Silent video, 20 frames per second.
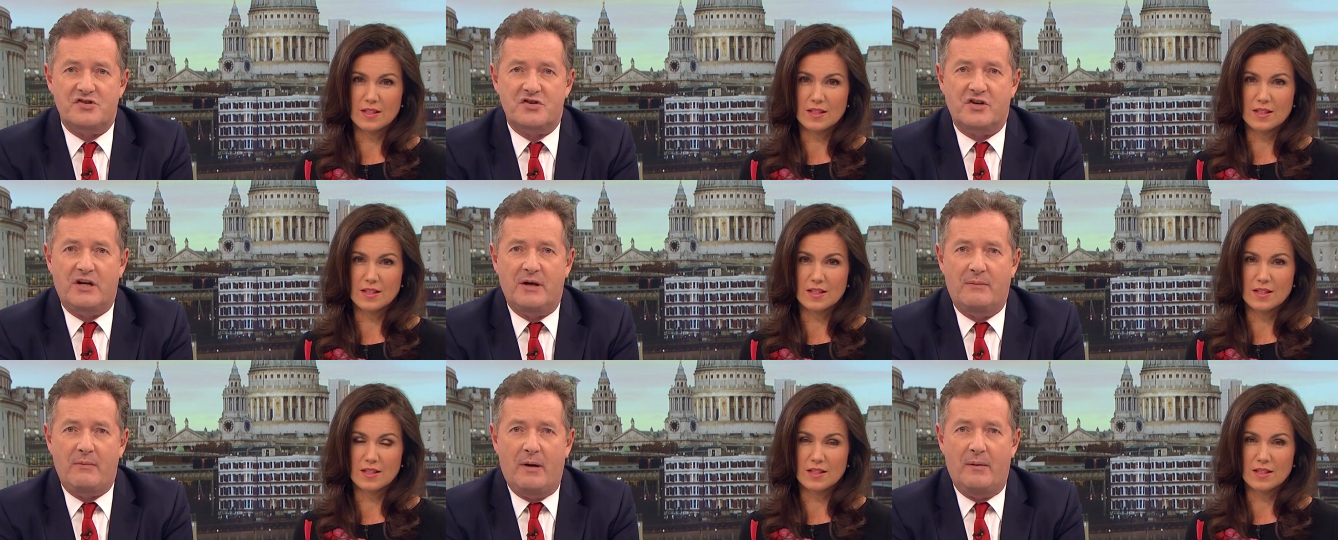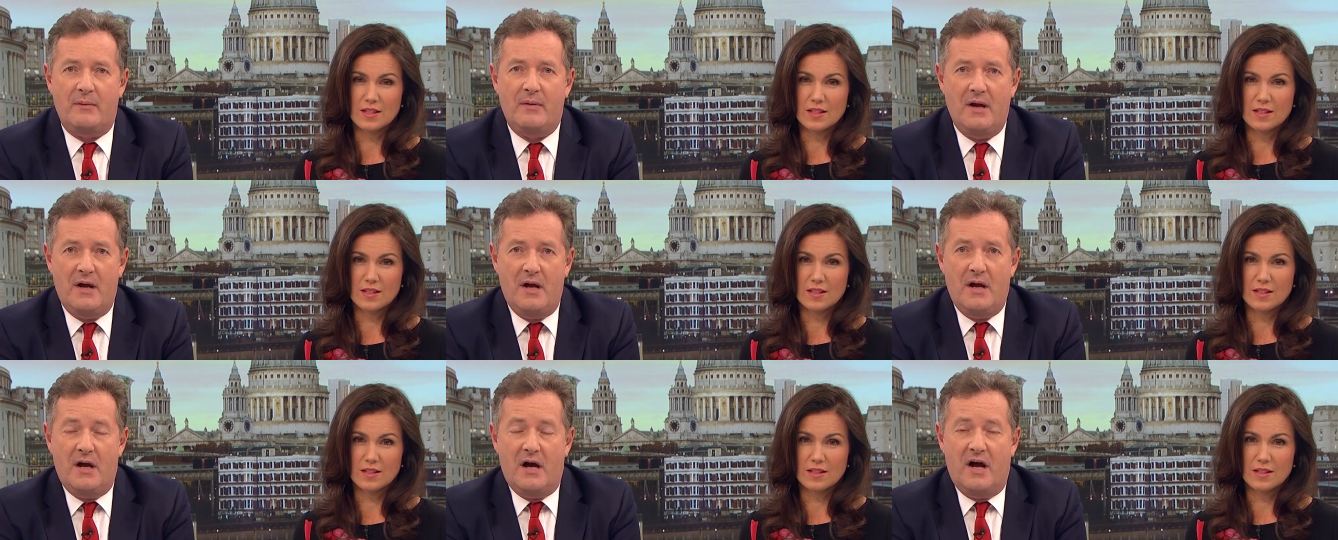Speaker 1: it should come
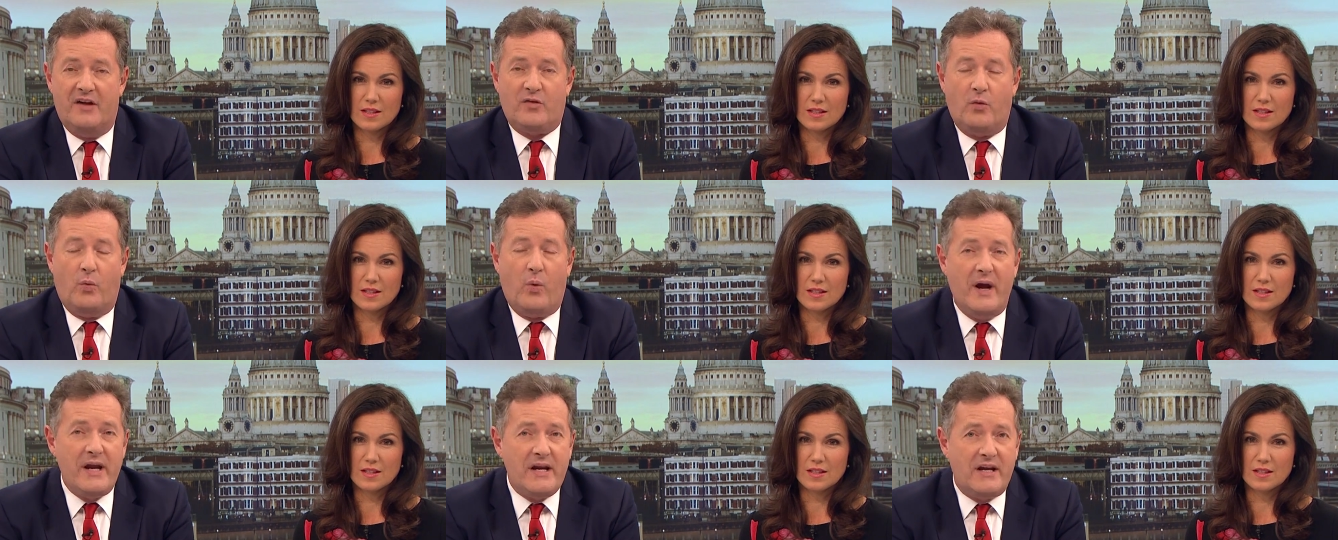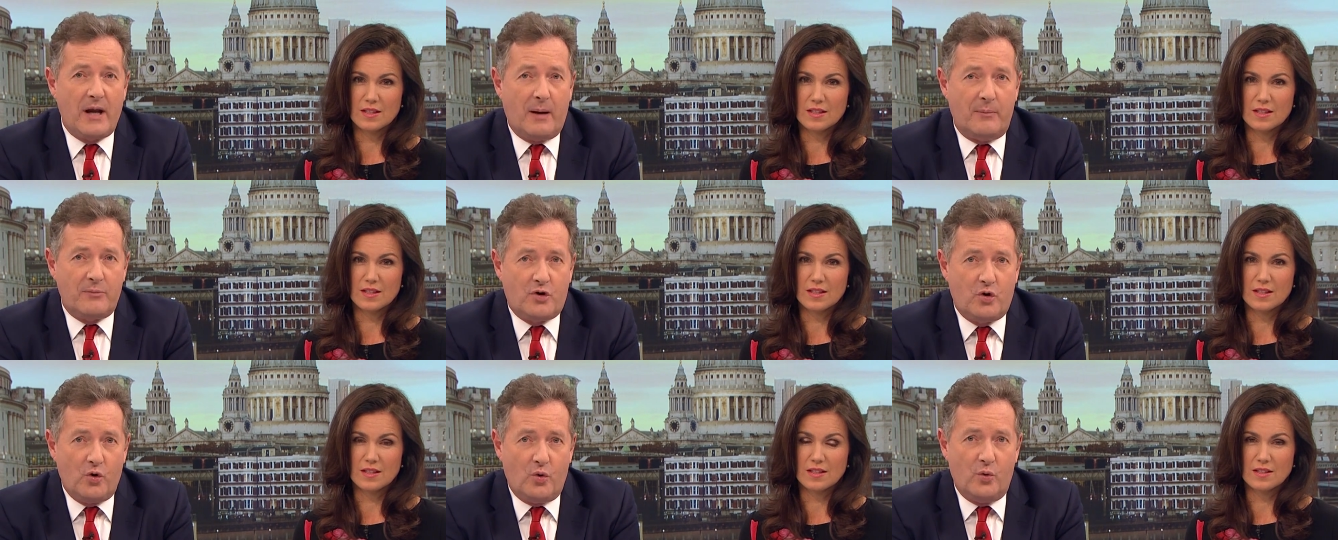up as a
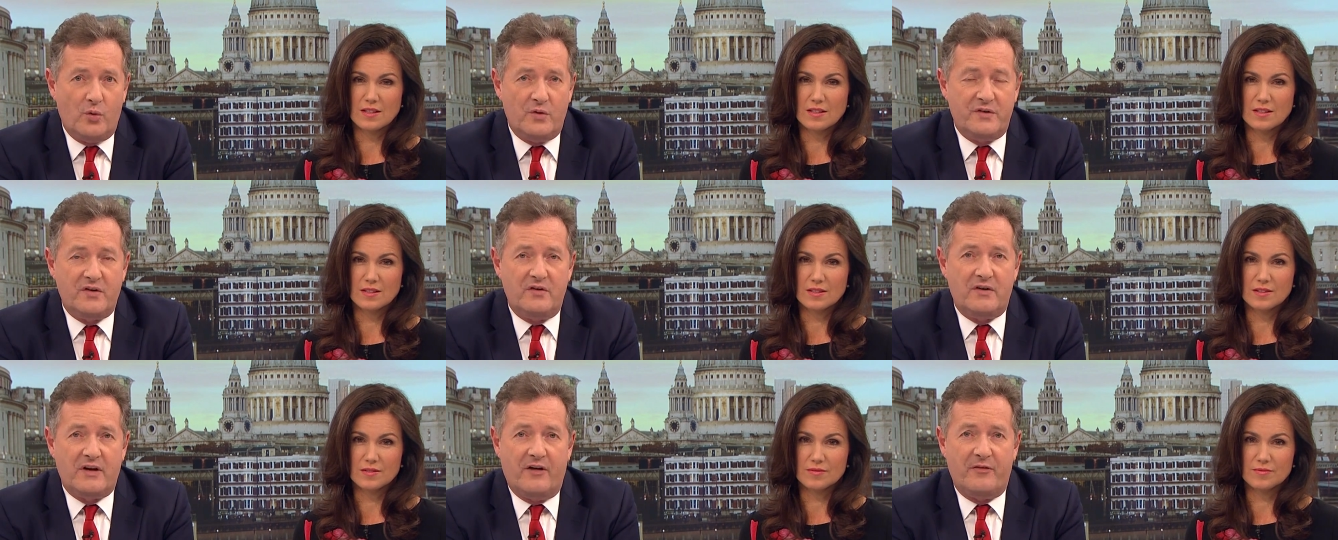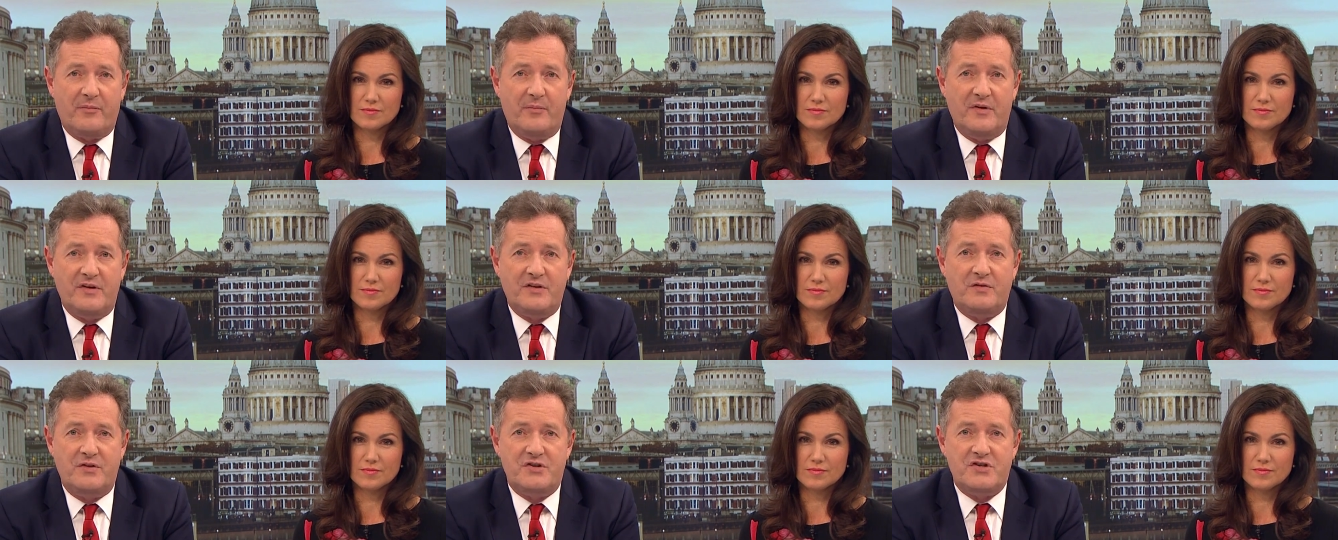wake-up call to
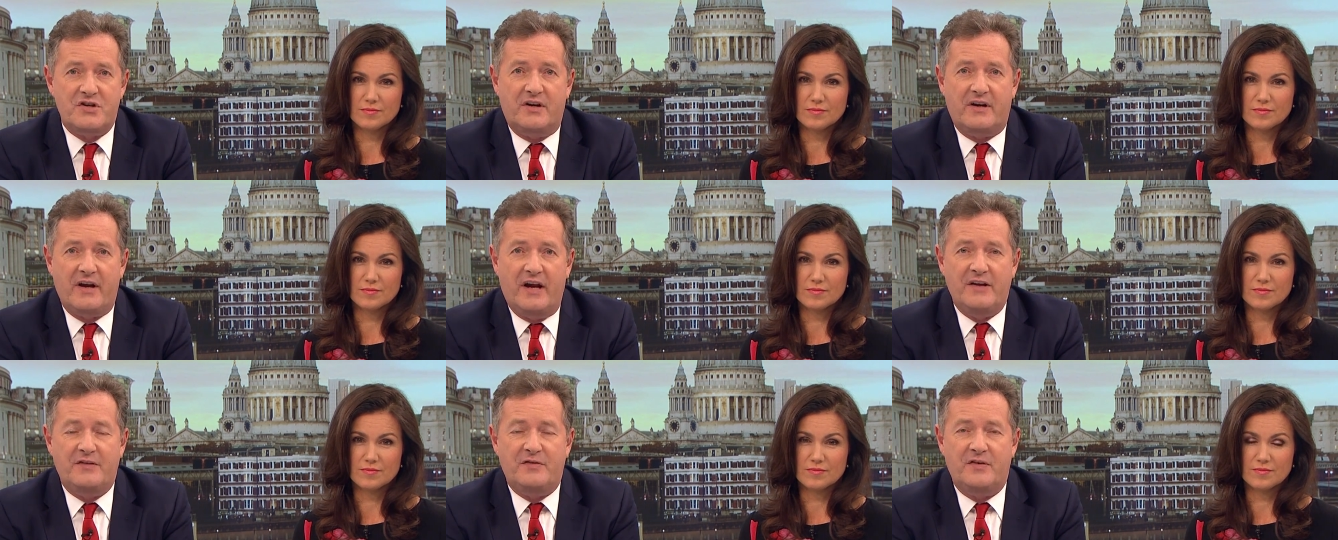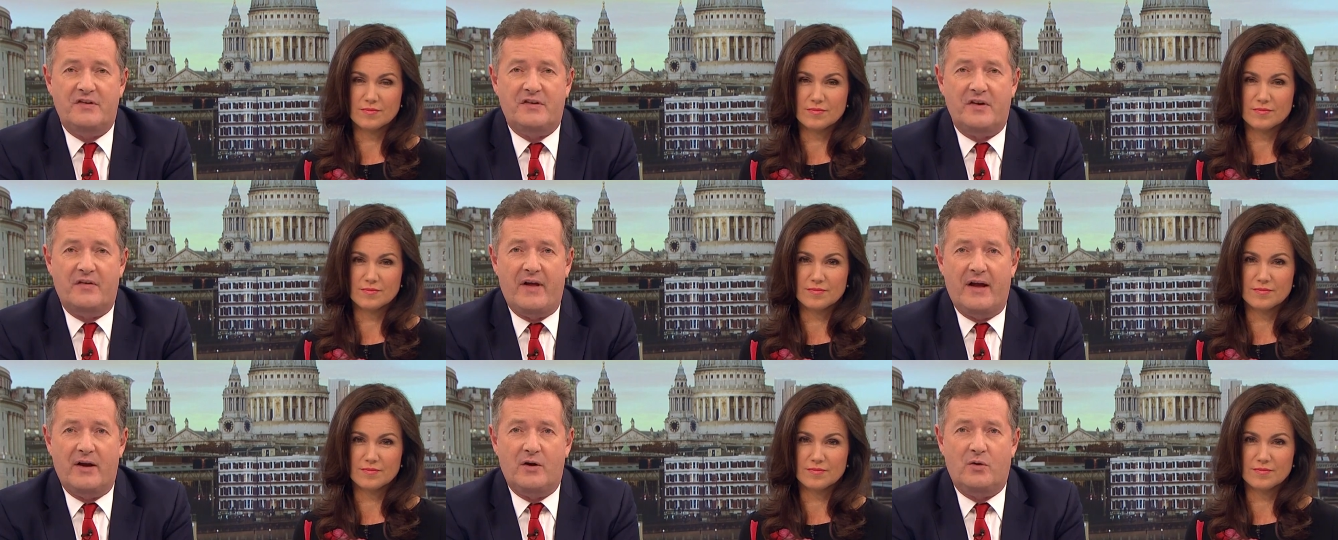governments. Richard Gaisford's at the